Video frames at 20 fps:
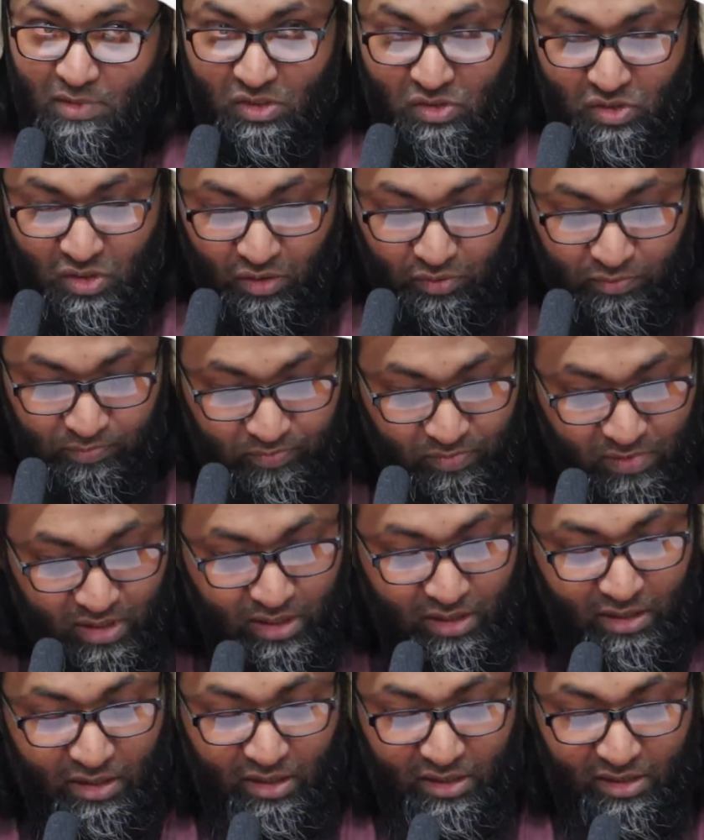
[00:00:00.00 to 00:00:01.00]
So,
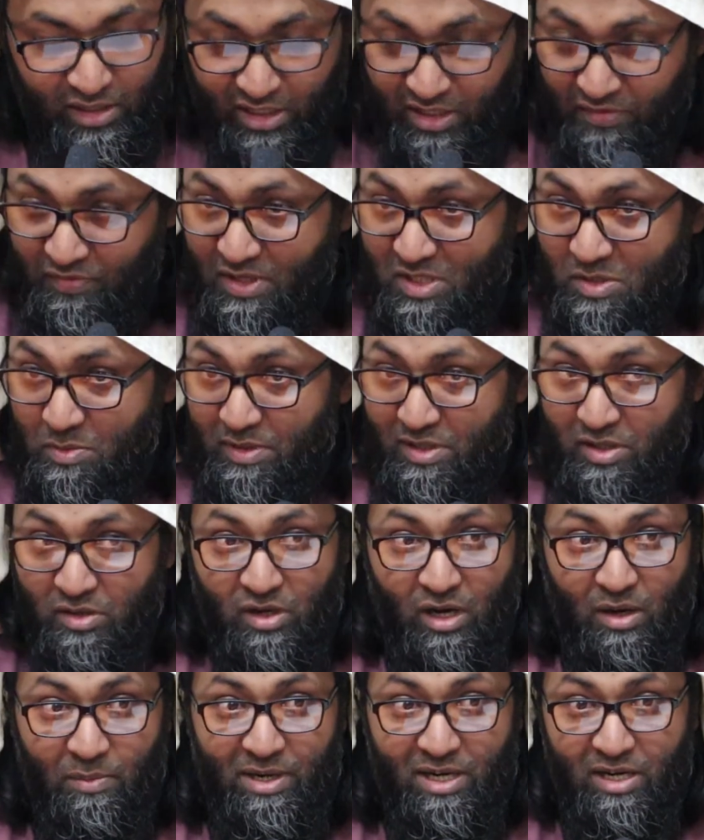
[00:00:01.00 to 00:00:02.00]
the difference between
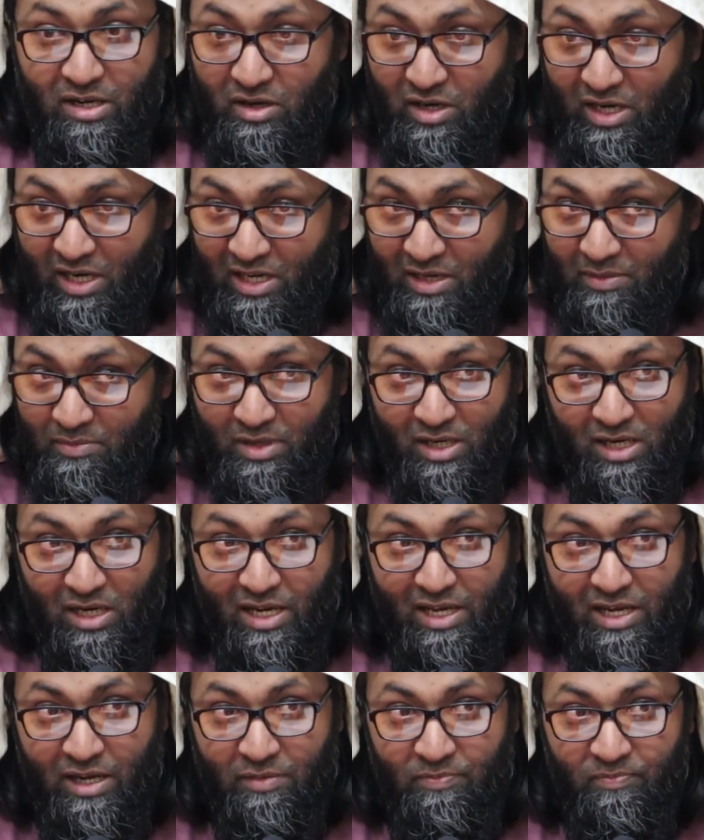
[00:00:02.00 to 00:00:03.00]
Rahman and Rahim,
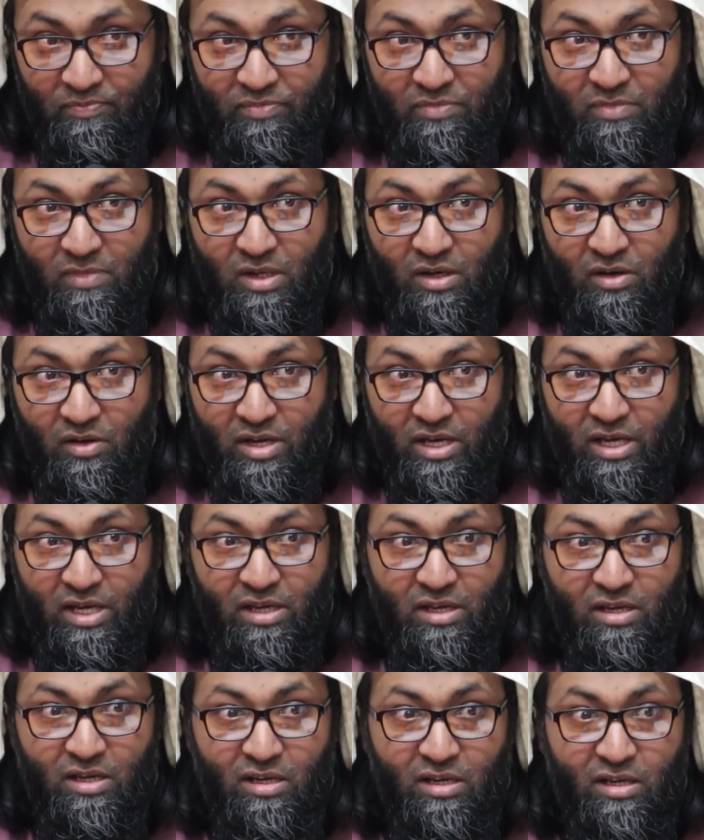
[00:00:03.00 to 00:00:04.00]
clear,
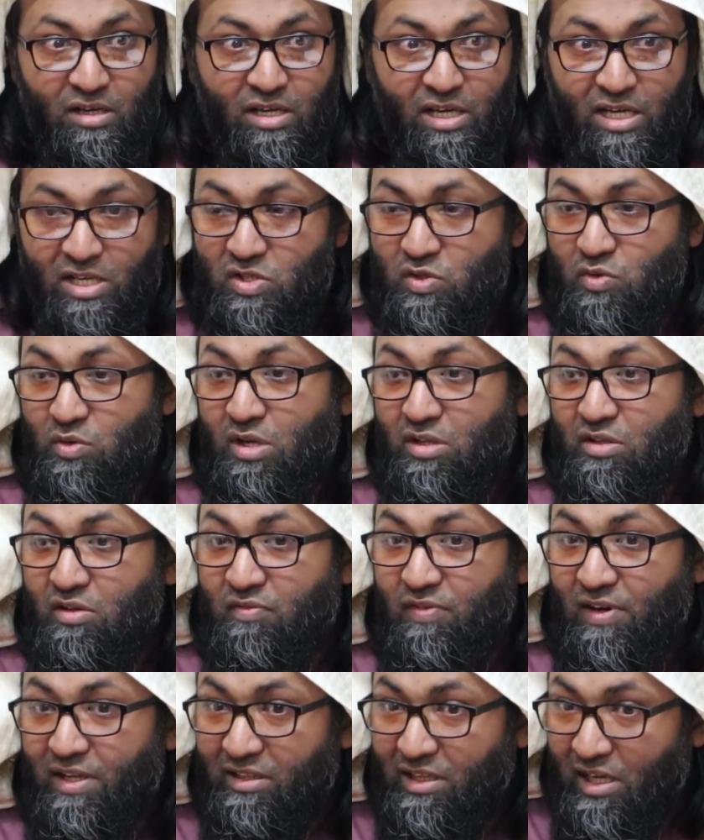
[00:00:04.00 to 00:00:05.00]
okay? In Surah
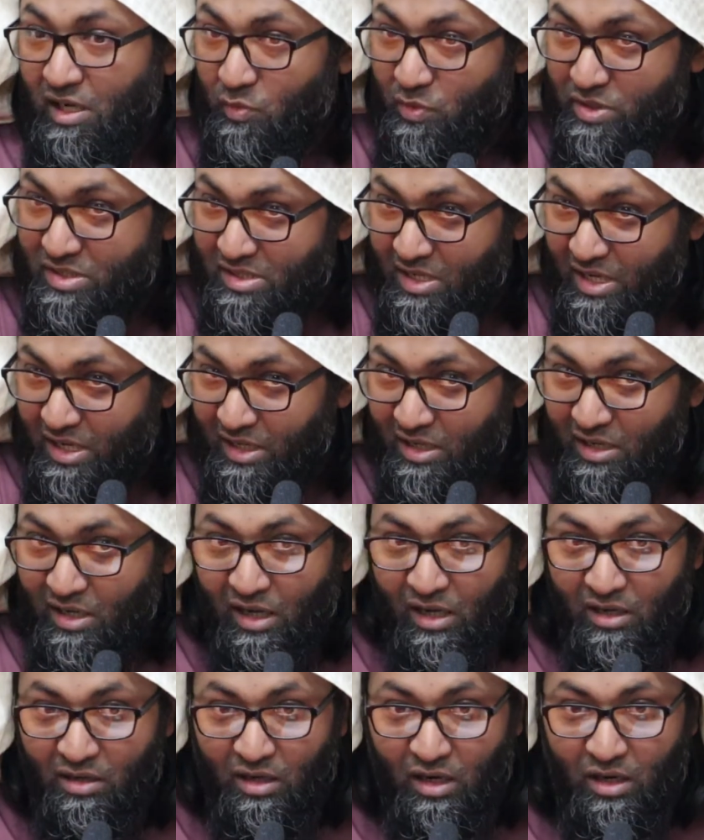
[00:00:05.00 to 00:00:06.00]
Al-Fatiha we say,
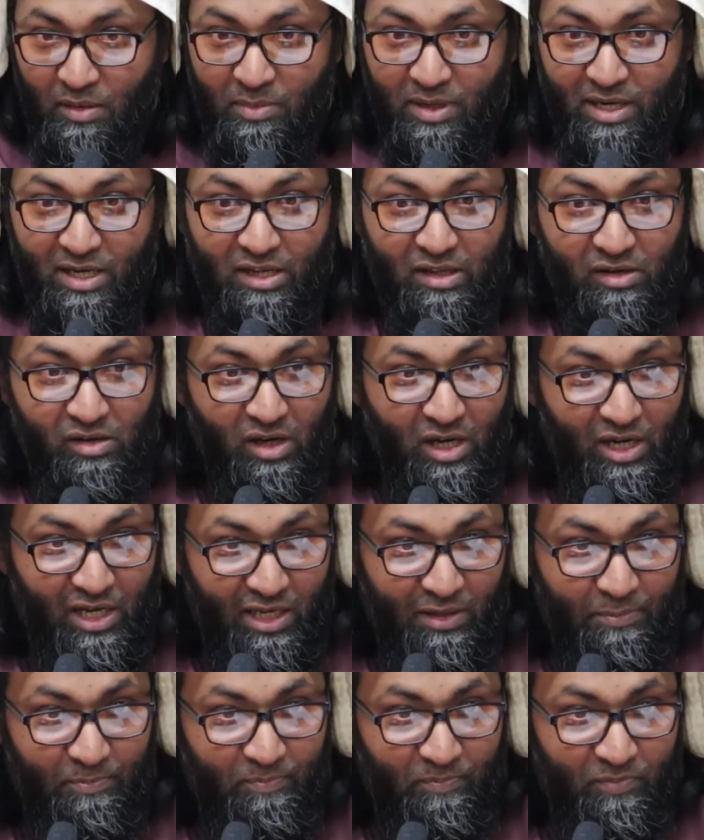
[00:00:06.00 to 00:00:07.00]
Ar-Rahman
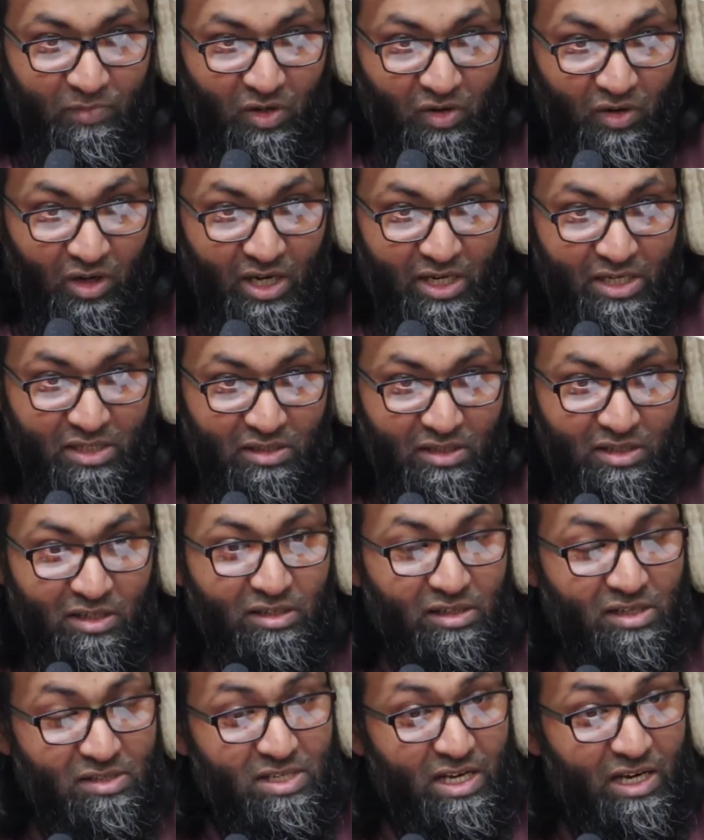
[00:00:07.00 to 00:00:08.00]
Ar-Rahim, right?
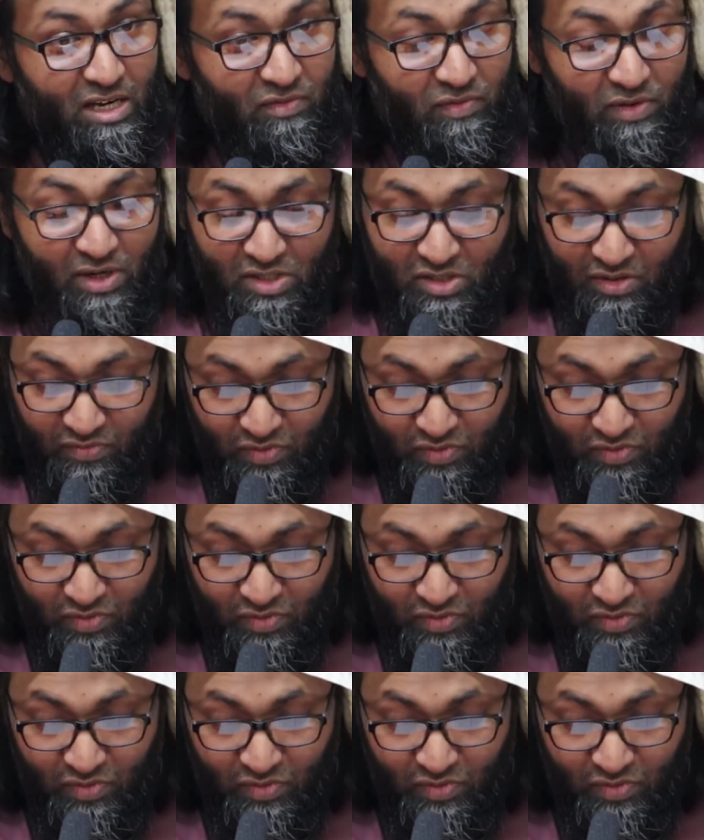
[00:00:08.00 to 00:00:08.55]
The second verse